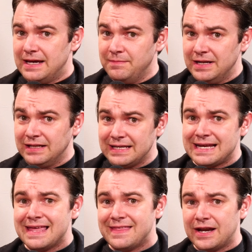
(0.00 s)

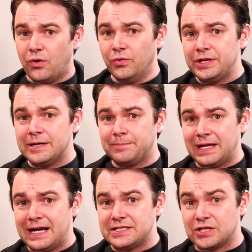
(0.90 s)
admittedly, that only
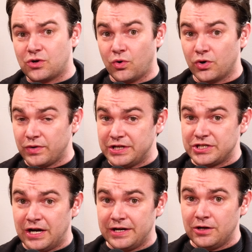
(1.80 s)
applies to 1/4-inch
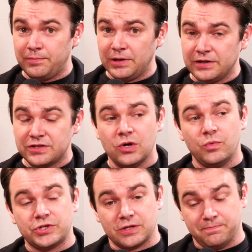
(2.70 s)
audio plugs,
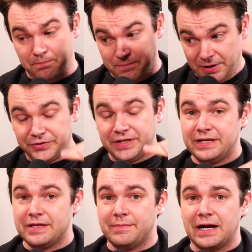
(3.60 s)
which are built
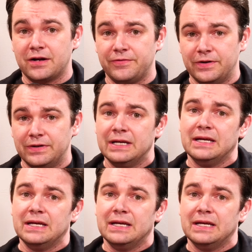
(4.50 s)
into the microphone.